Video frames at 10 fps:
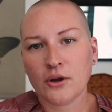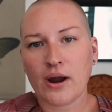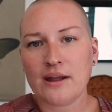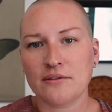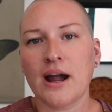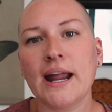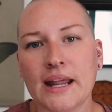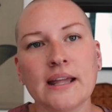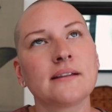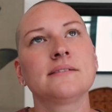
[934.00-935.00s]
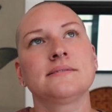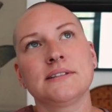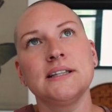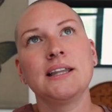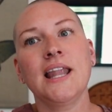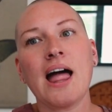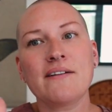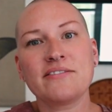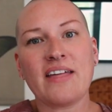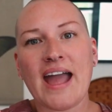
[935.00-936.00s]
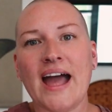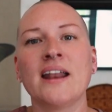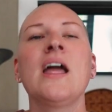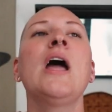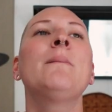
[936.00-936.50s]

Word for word: Great writing. Love that.